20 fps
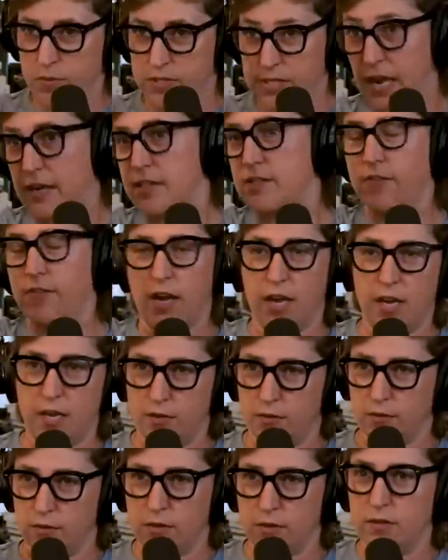
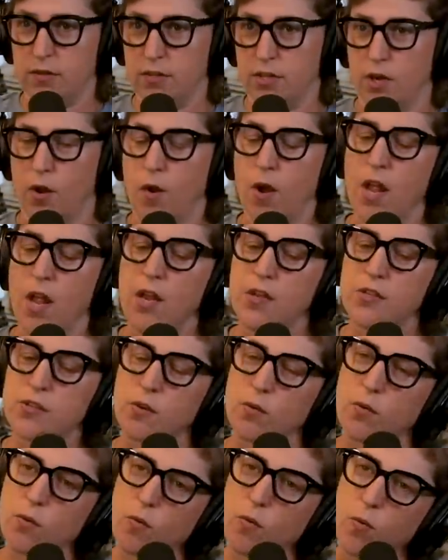satisfied or you know
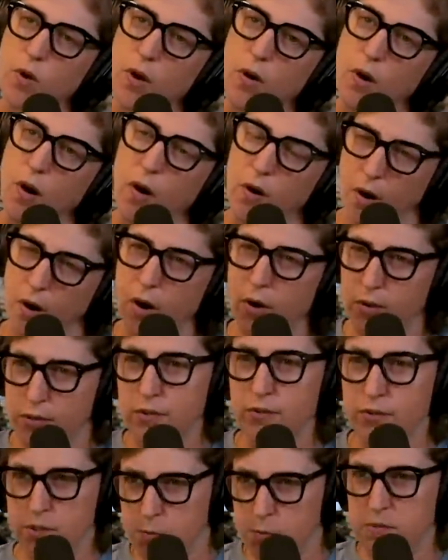so are are
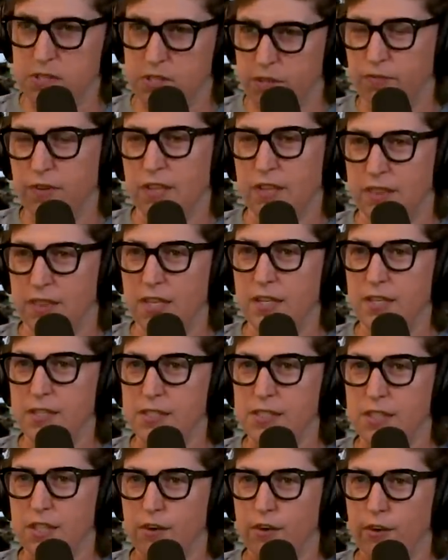there specific
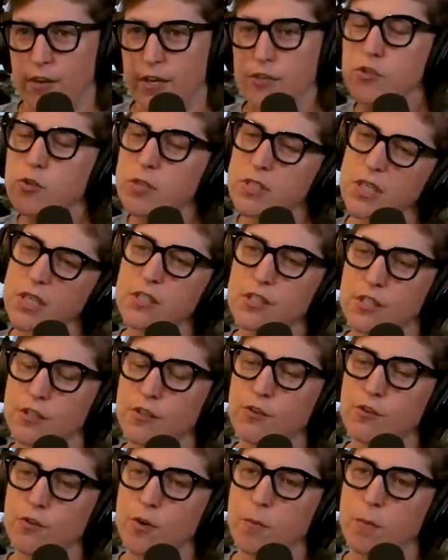things that are interesting to
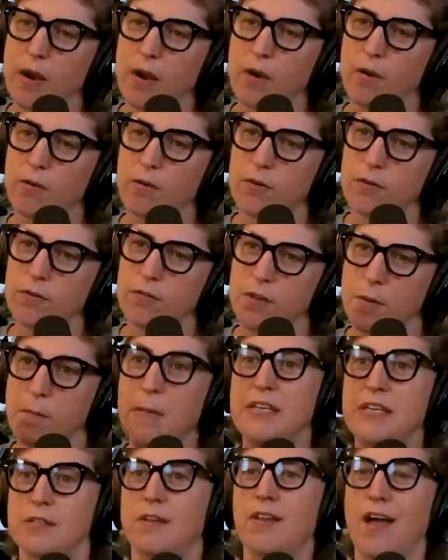you about the
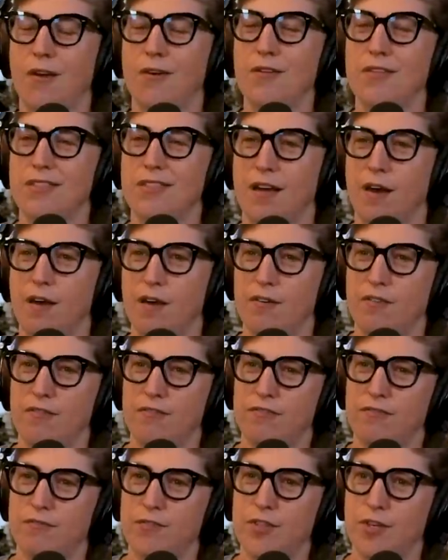mental health
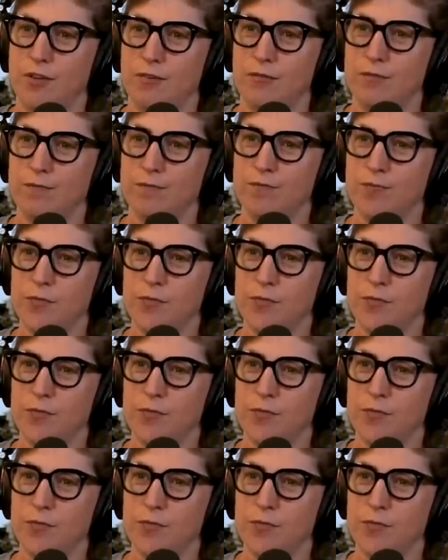of you know